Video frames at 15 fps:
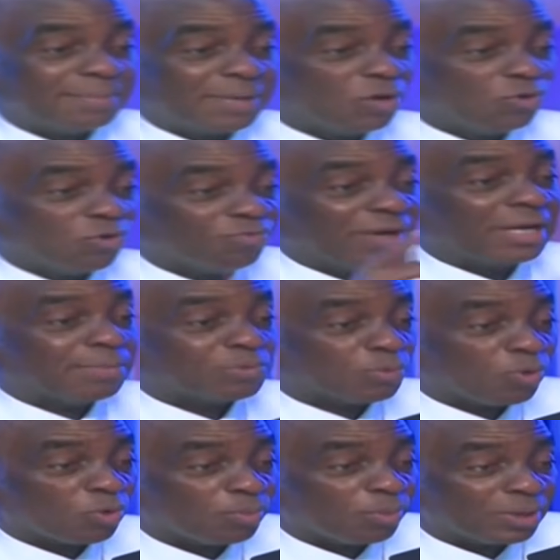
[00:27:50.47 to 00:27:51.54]
down, you won't find them
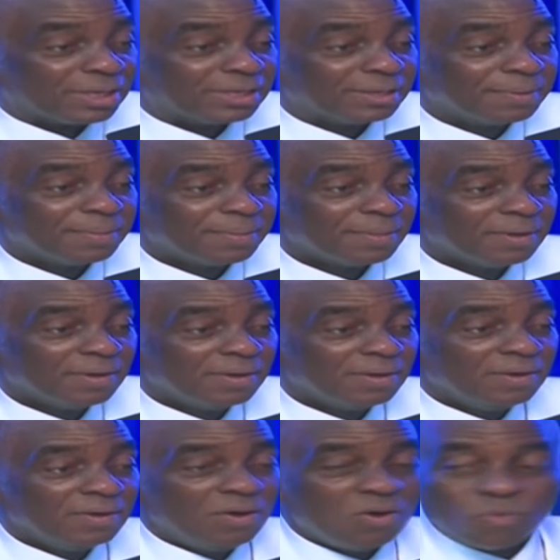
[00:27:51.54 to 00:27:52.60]
tomorrow morning.
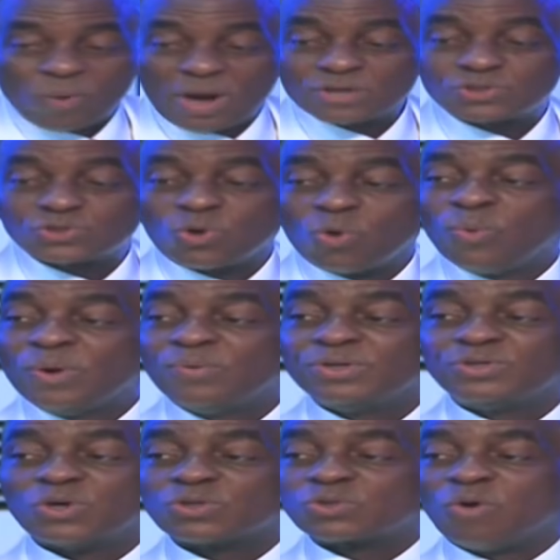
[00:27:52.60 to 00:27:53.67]
One strong wind will
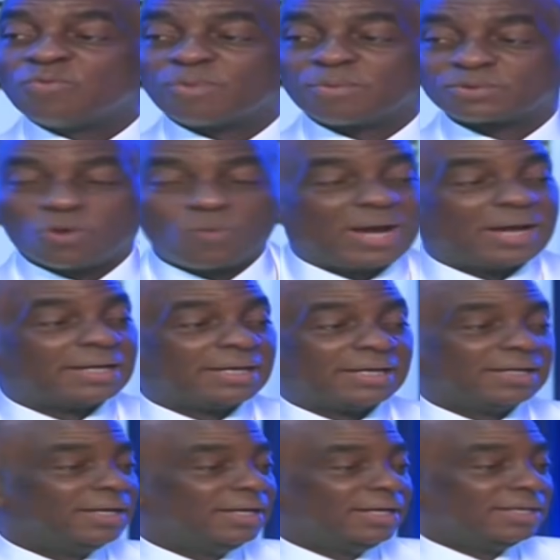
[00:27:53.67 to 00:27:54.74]
just come from somewhere and
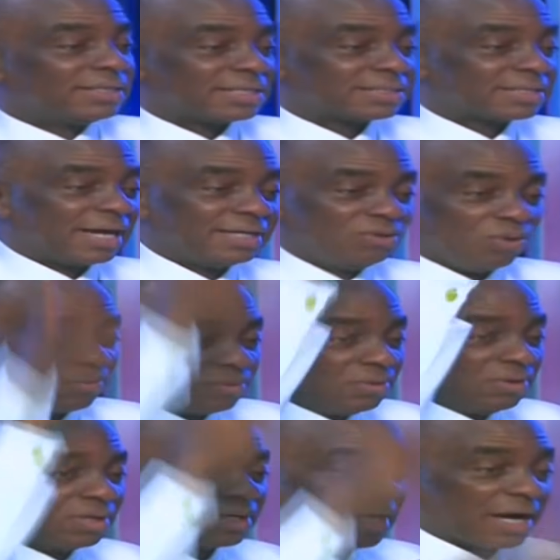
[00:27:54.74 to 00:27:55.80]
then it has carried your
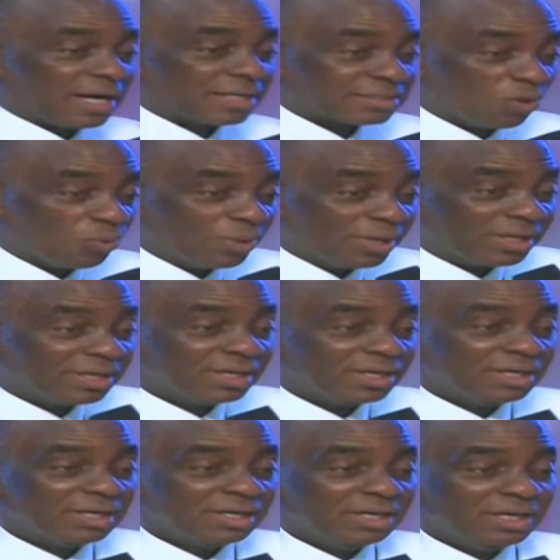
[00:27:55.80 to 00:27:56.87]
carcass away.
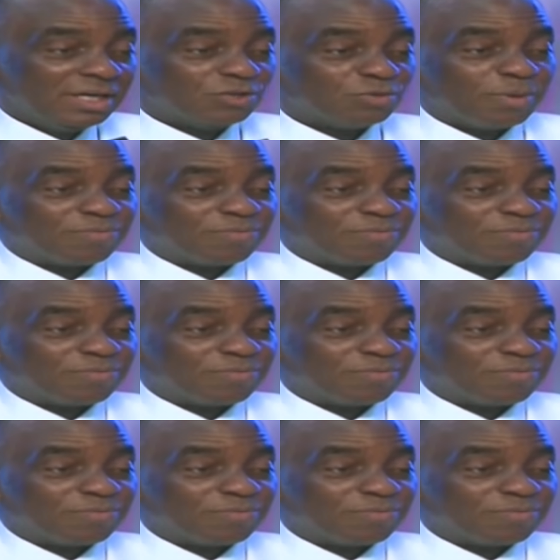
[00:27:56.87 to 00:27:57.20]
It will be